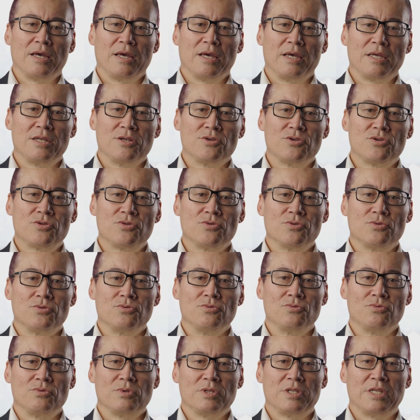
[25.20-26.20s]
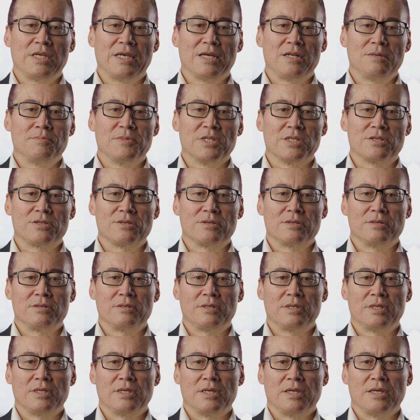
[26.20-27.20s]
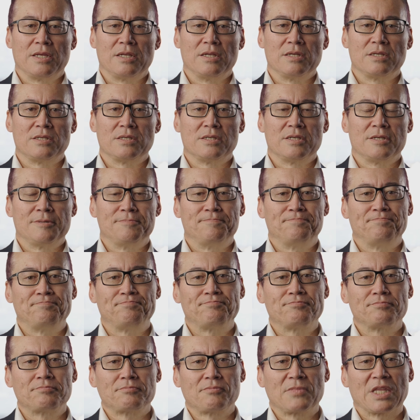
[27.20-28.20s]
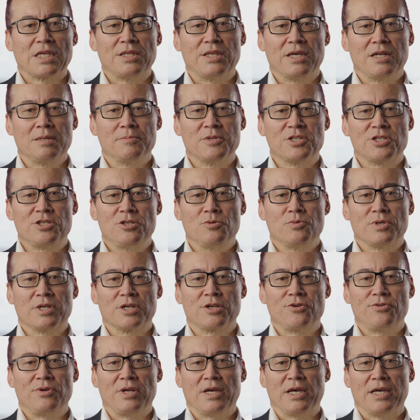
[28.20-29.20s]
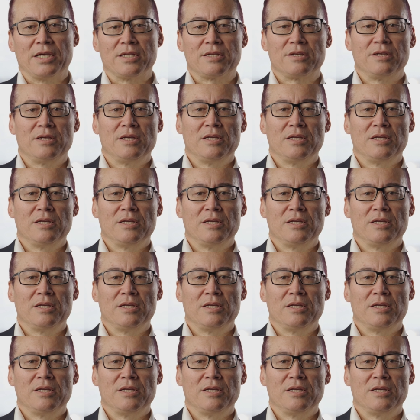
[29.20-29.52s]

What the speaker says: into the elements. And the elements you want to create